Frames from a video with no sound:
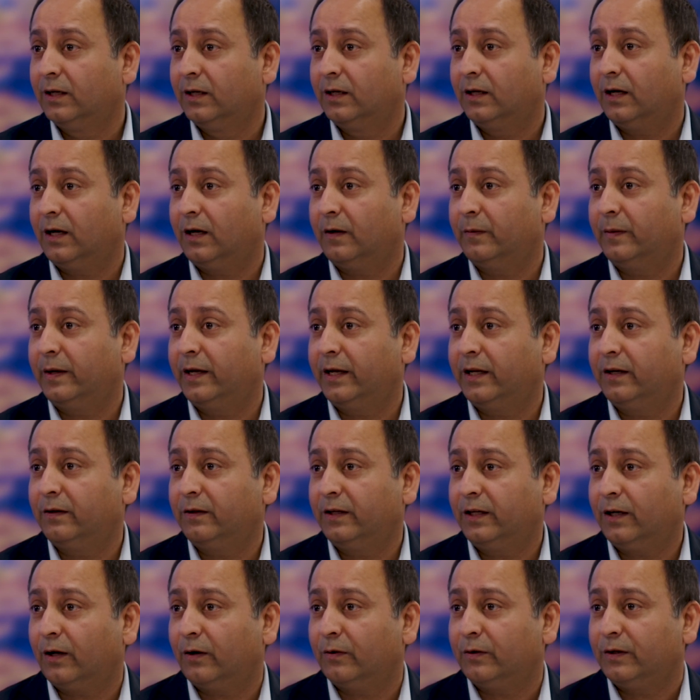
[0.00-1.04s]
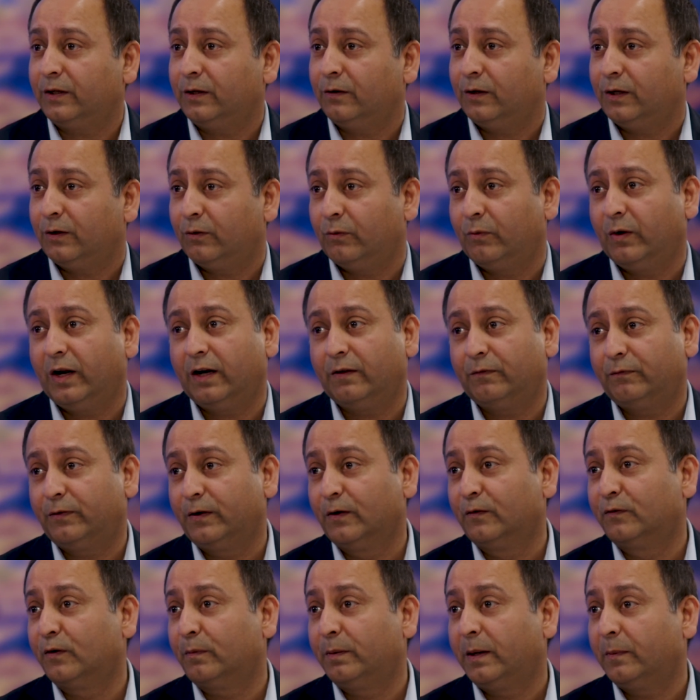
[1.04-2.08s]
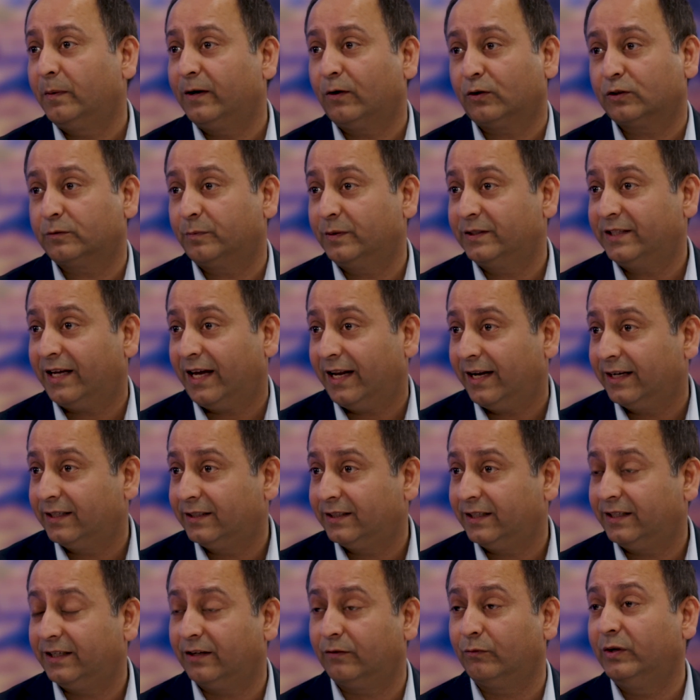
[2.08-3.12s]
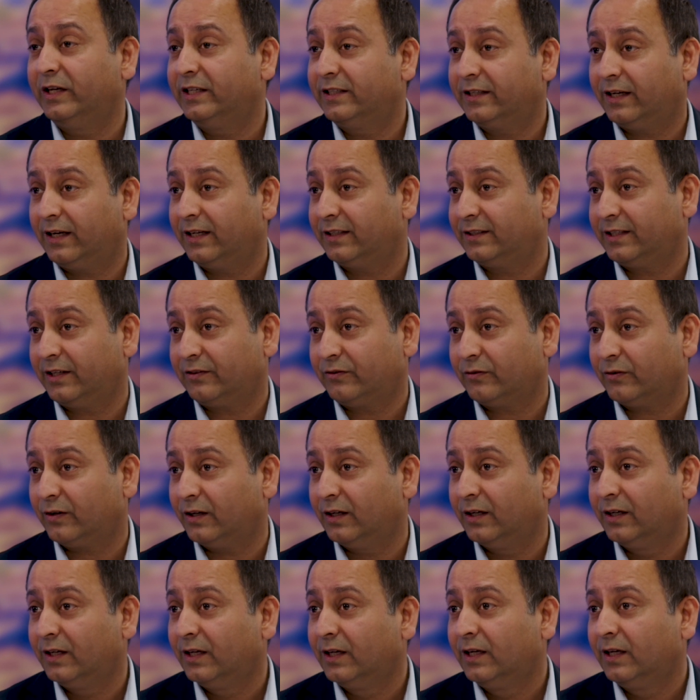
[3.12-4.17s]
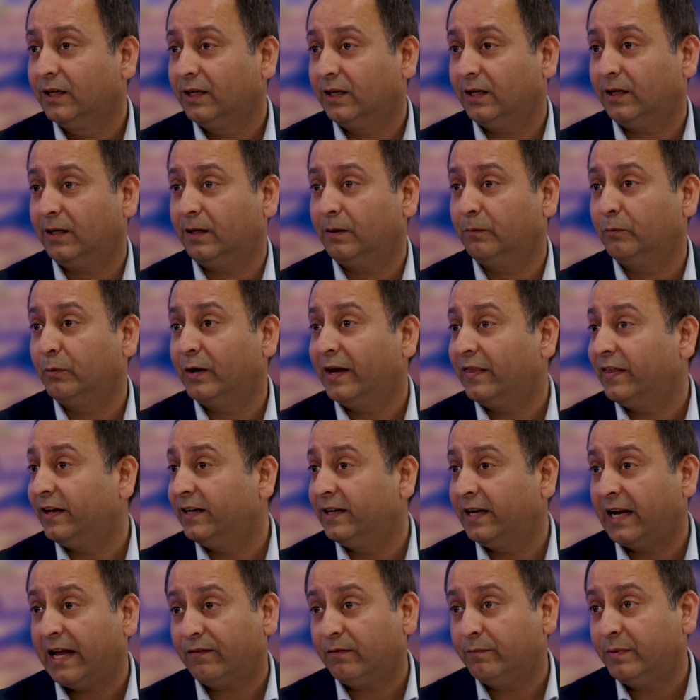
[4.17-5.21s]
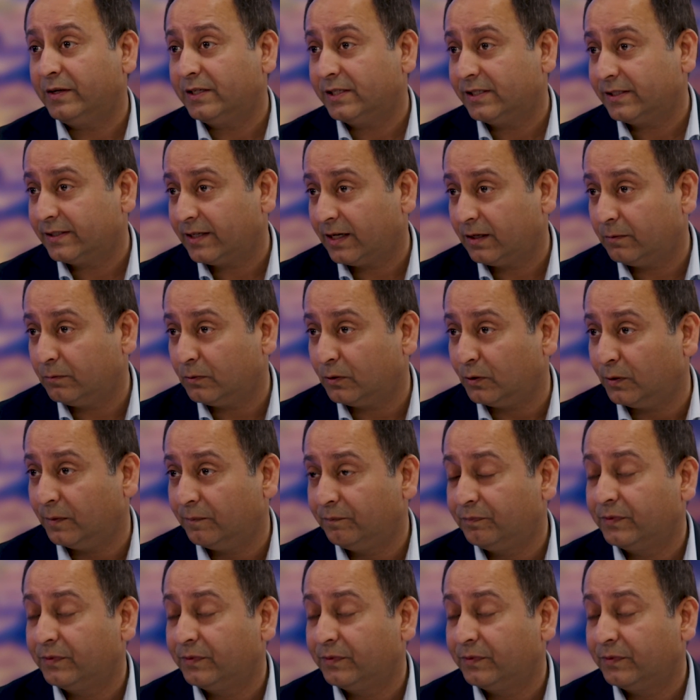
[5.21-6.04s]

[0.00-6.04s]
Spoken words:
I mean, you really feel for people in hospitality and retail, etc., where they didn't have a business anymore.